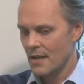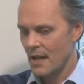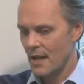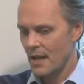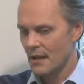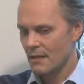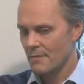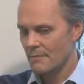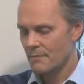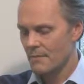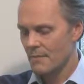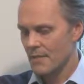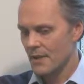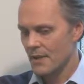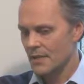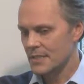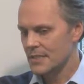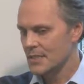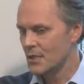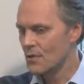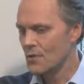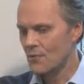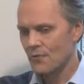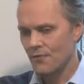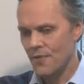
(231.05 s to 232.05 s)

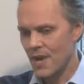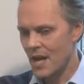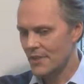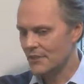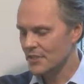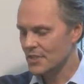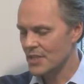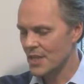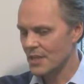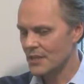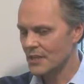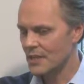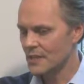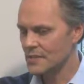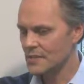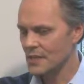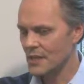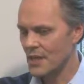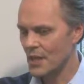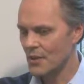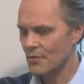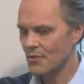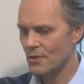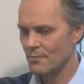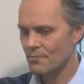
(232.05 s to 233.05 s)
Until 5 or 10 years
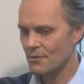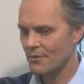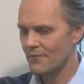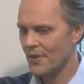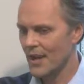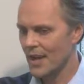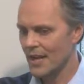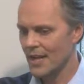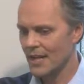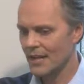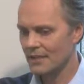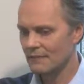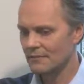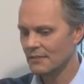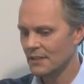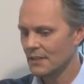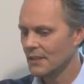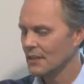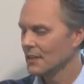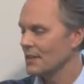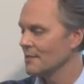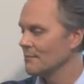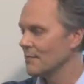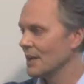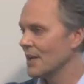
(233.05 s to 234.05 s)
ago, the prevailing
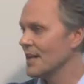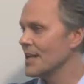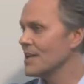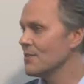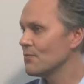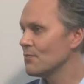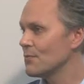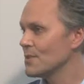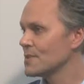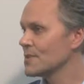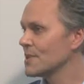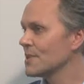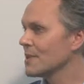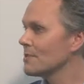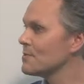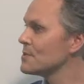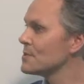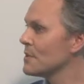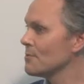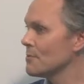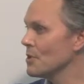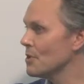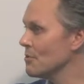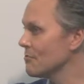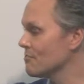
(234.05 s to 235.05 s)
belief was that it was
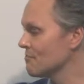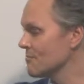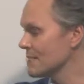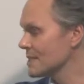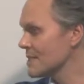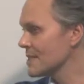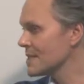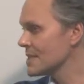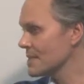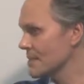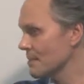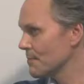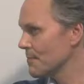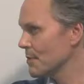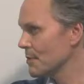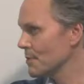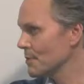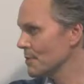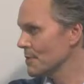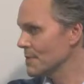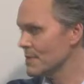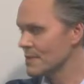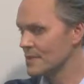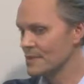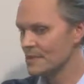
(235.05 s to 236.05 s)
the immune system that
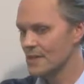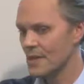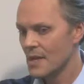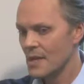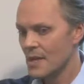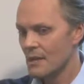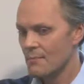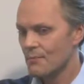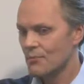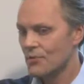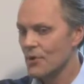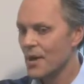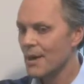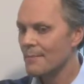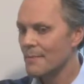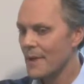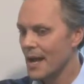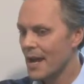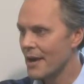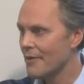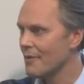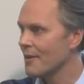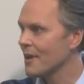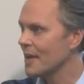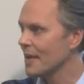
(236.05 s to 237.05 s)
was
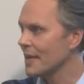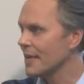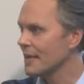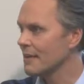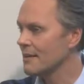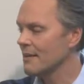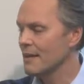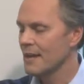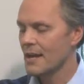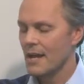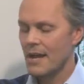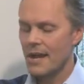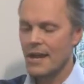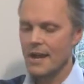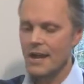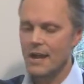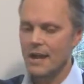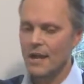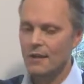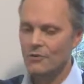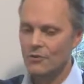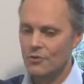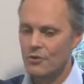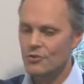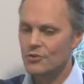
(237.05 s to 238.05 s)
primarily
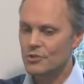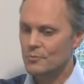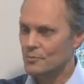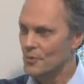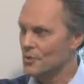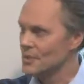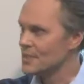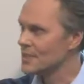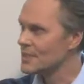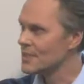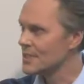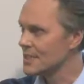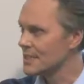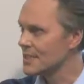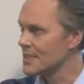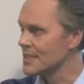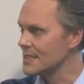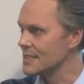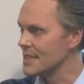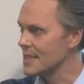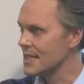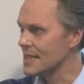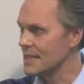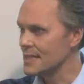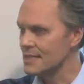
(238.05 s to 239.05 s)
contributing to the
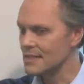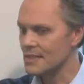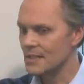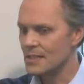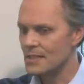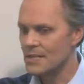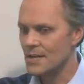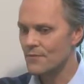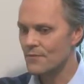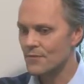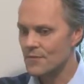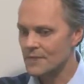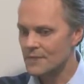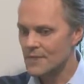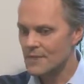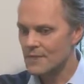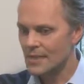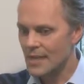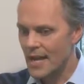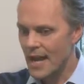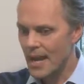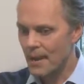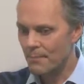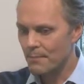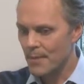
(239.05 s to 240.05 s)
disease, that differences
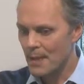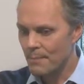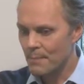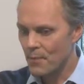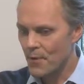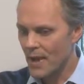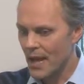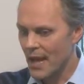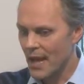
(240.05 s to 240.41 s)
in how people